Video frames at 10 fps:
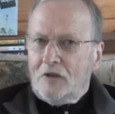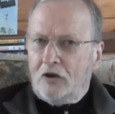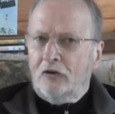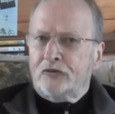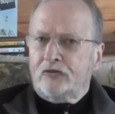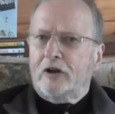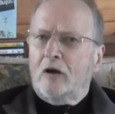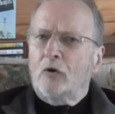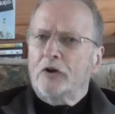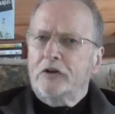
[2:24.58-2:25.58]
Concentrate
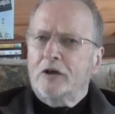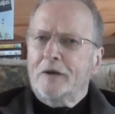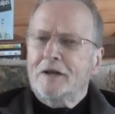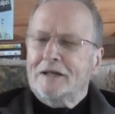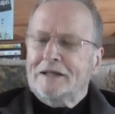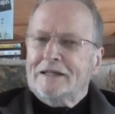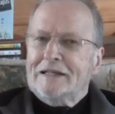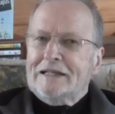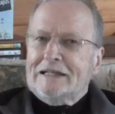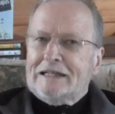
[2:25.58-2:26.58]
on what you're doing,
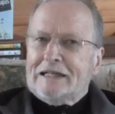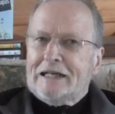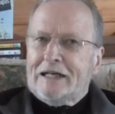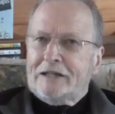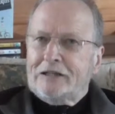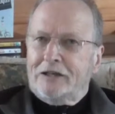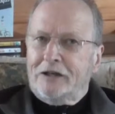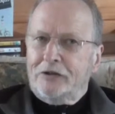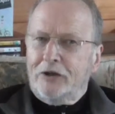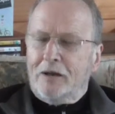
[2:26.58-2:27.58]
and
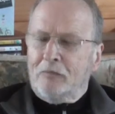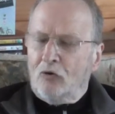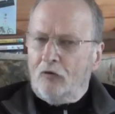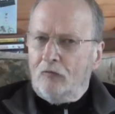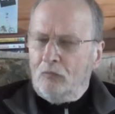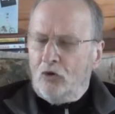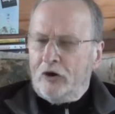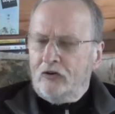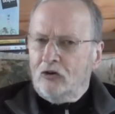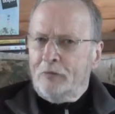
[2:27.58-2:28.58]
you get more
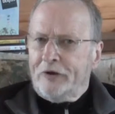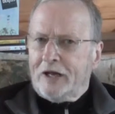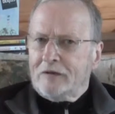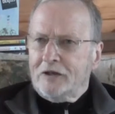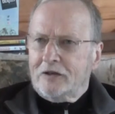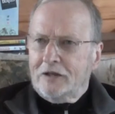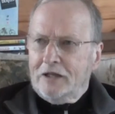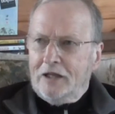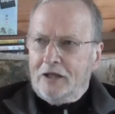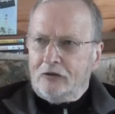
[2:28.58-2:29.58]
enjoyment out of it.
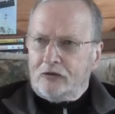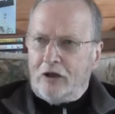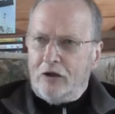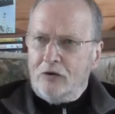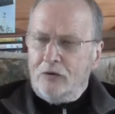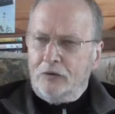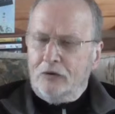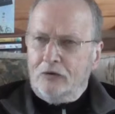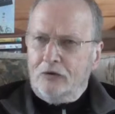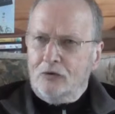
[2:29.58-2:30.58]
So
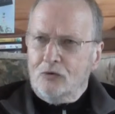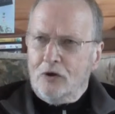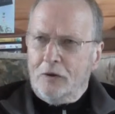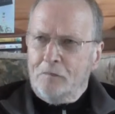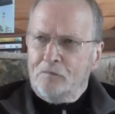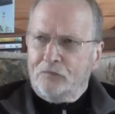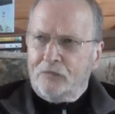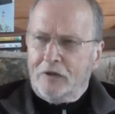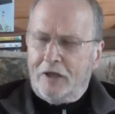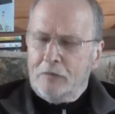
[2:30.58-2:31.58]
you
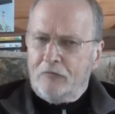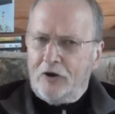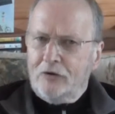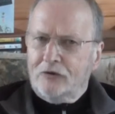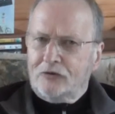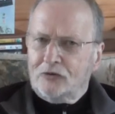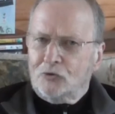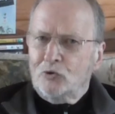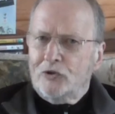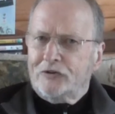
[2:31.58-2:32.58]
keep focused
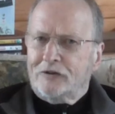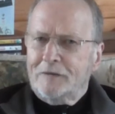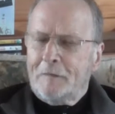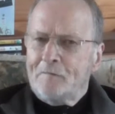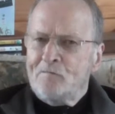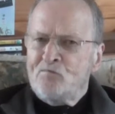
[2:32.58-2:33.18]
all the time.